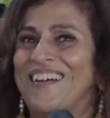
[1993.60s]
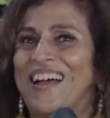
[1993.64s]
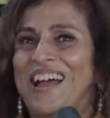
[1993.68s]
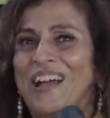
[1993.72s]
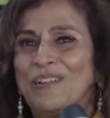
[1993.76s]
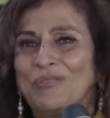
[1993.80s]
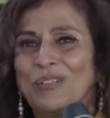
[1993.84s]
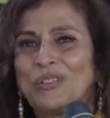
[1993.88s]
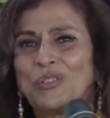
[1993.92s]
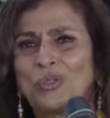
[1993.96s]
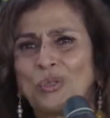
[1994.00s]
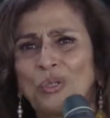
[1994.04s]

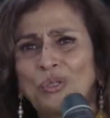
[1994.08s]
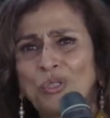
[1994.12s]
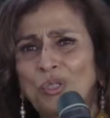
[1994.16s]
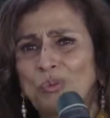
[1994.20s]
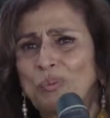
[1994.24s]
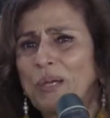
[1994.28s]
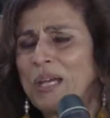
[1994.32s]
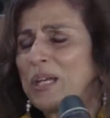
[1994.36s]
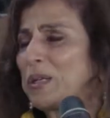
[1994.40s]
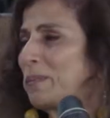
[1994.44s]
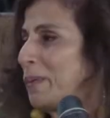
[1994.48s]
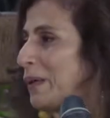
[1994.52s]
it was so
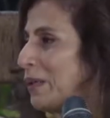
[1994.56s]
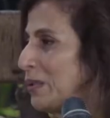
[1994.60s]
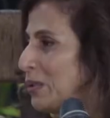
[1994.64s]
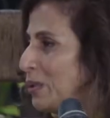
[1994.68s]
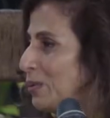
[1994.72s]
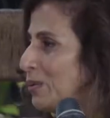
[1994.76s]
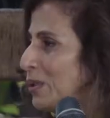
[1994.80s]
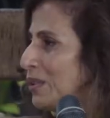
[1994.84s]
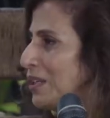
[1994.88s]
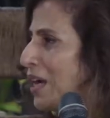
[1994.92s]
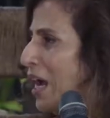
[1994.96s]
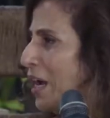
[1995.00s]
sweet
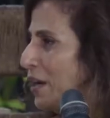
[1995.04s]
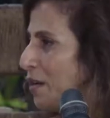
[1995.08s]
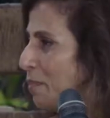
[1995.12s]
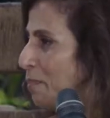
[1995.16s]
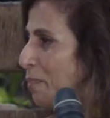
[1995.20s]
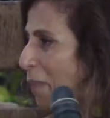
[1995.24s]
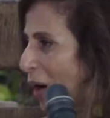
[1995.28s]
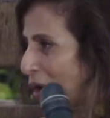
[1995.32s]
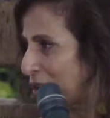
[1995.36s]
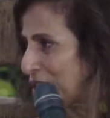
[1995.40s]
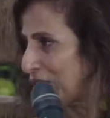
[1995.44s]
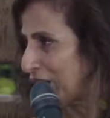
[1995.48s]
because it was a kind
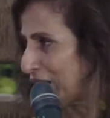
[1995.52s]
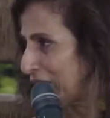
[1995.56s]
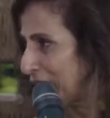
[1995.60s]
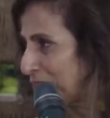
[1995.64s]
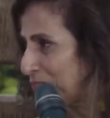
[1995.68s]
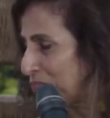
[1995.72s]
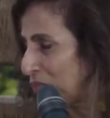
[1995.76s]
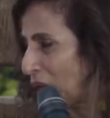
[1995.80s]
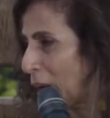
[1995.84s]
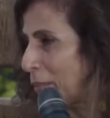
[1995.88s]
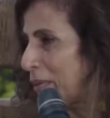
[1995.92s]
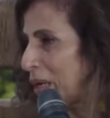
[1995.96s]
of
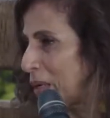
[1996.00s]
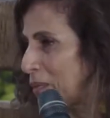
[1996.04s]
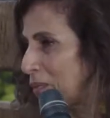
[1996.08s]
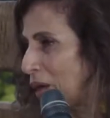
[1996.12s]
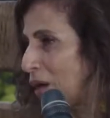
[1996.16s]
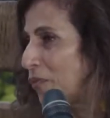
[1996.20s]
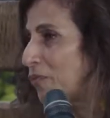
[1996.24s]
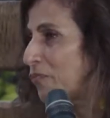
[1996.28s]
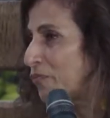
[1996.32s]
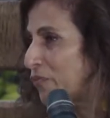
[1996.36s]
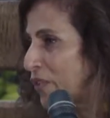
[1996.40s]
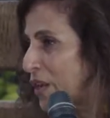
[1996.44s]
bonding. I mean,
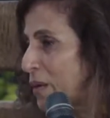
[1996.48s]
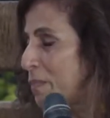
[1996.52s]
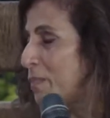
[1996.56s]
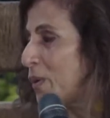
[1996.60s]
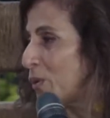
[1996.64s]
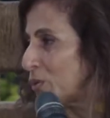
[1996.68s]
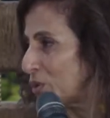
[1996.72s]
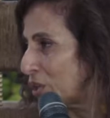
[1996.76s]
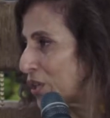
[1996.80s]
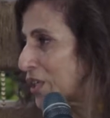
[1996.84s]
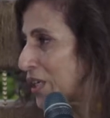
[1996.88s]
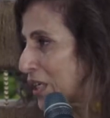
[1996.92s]
film
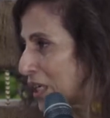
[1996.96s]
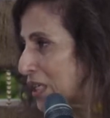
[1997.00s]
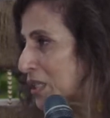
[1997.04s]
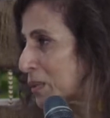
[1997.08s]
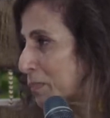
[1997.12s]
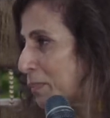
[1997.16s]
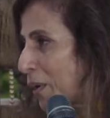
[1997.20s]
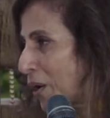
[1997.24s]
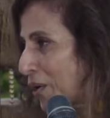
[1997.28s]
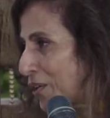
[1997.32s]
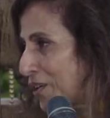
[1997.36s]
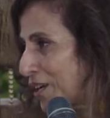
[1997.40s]
music
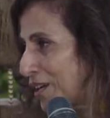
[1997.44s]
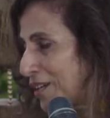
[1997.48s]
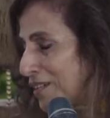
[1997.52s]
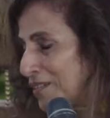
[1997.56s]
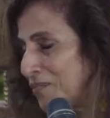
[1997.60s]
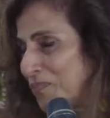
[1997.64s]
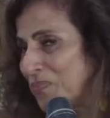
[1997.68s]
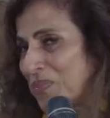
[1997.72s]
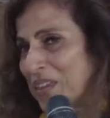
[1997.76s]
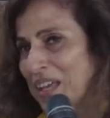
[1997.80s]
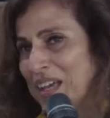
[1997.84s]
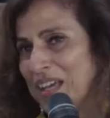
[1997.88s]
is bonding.